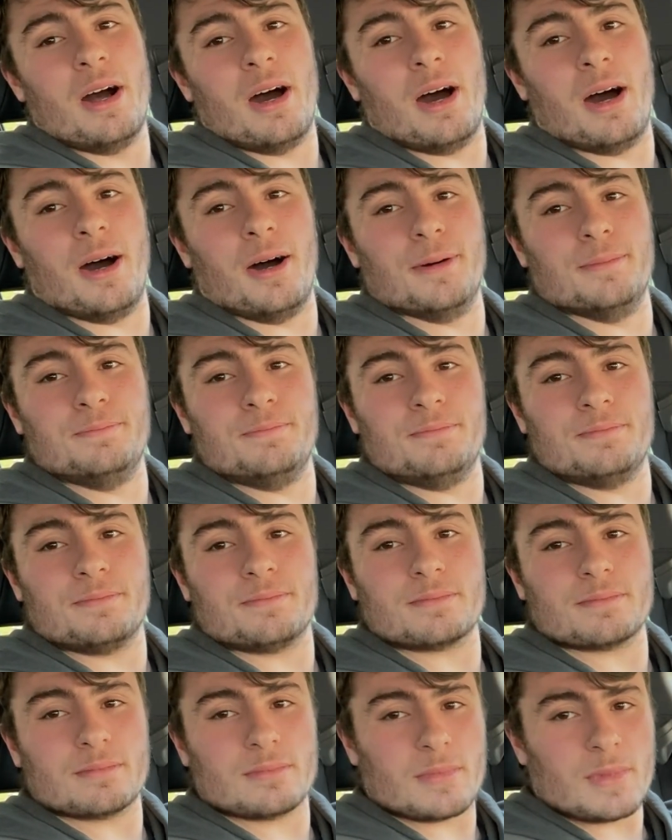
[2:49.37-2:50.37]

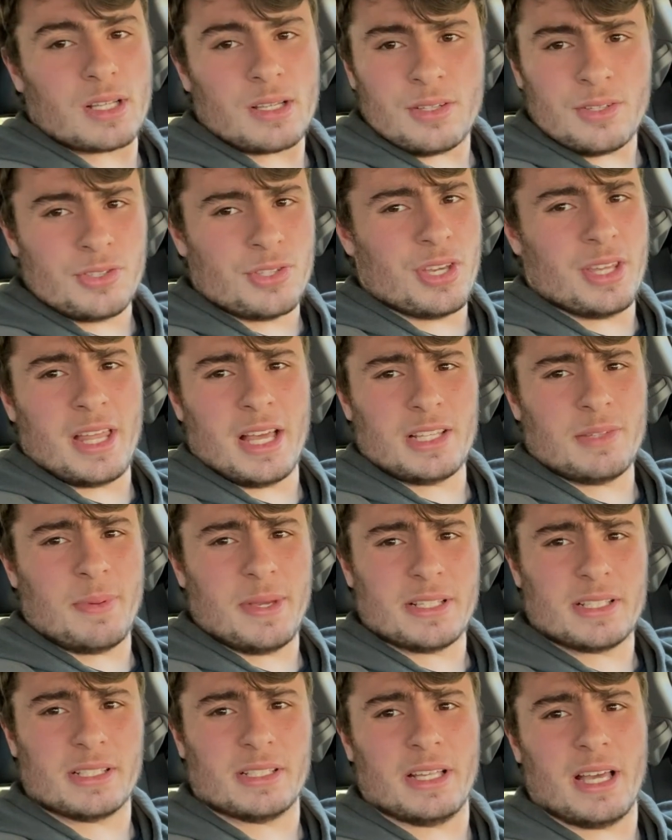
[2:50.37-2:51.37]
So yeah, that's
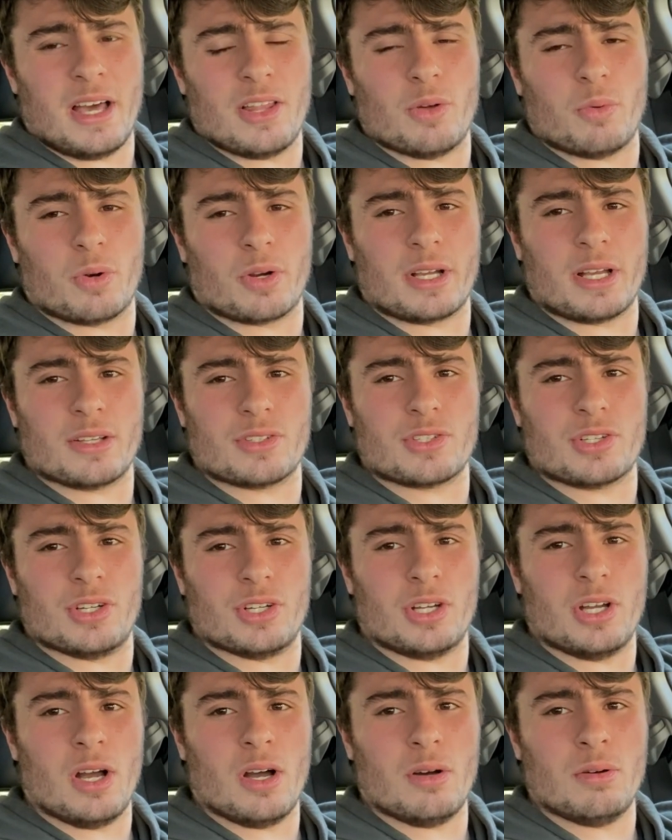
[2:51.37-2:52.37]
basically how the workout's
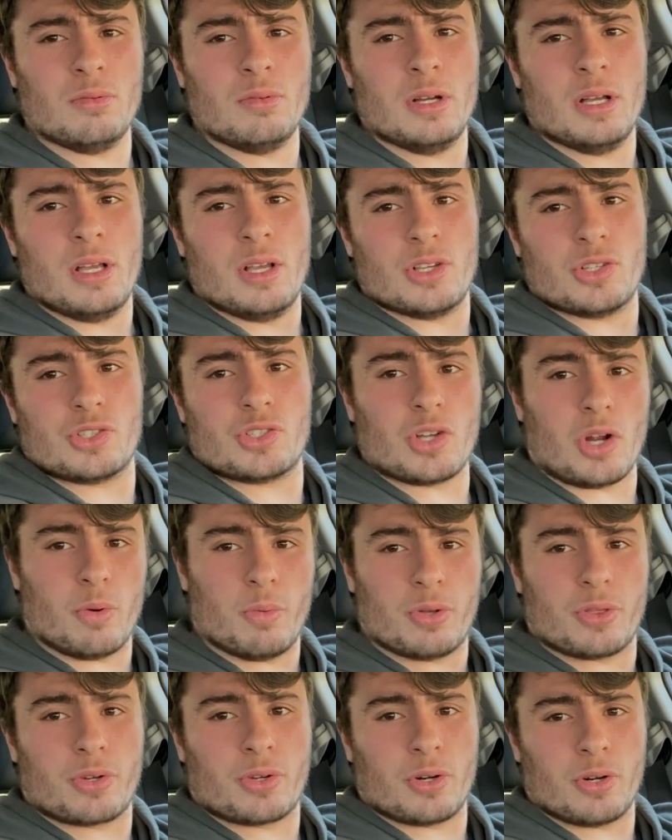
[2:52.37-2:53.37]
gonna go. Start
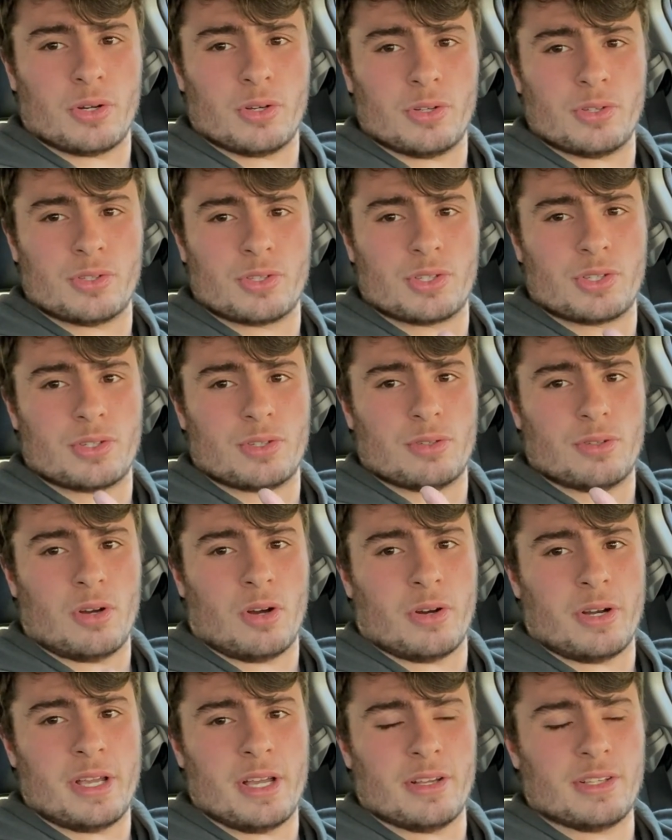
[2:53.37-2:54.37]
with curls,
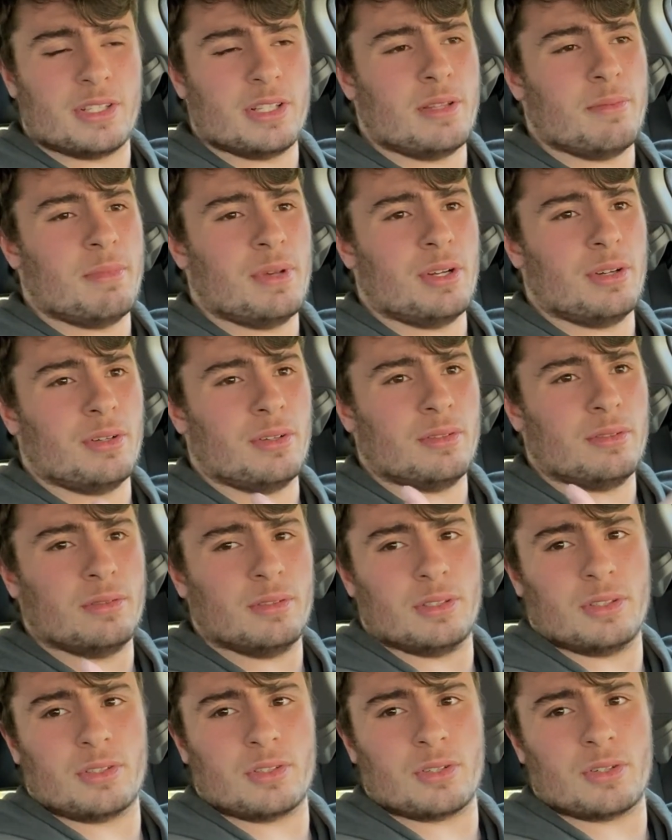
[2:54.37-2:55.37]
RDLs in the middle,
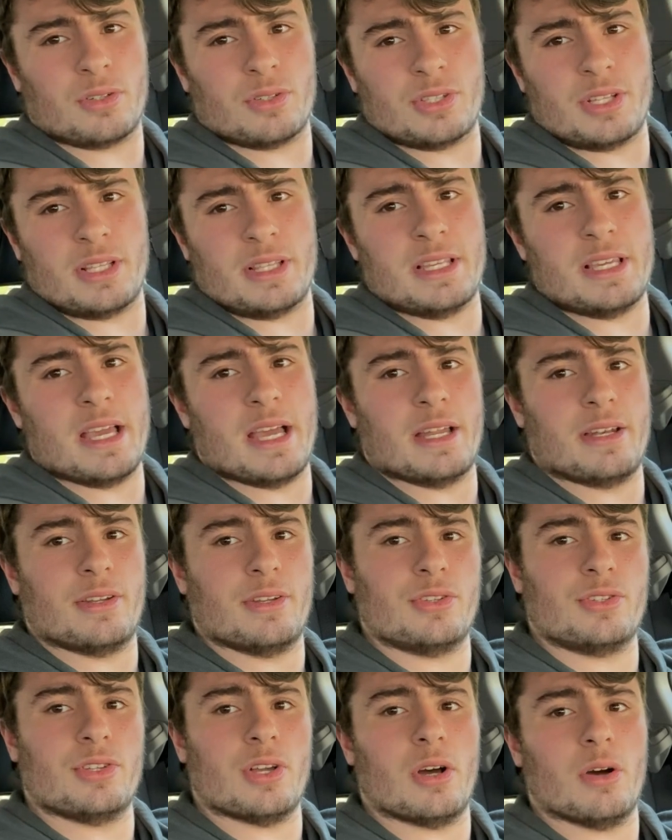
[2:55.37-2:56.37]
curls at the end.
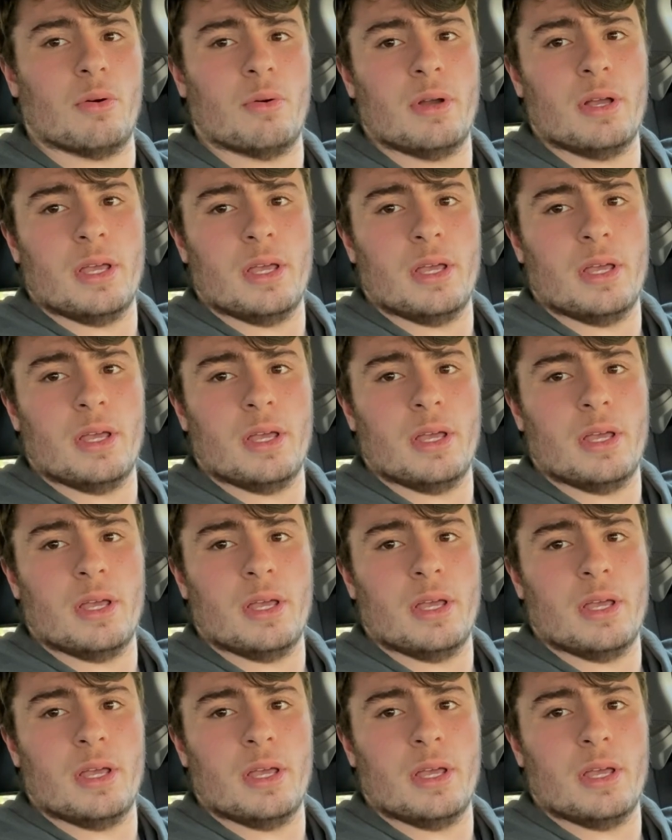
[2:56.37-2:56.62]
So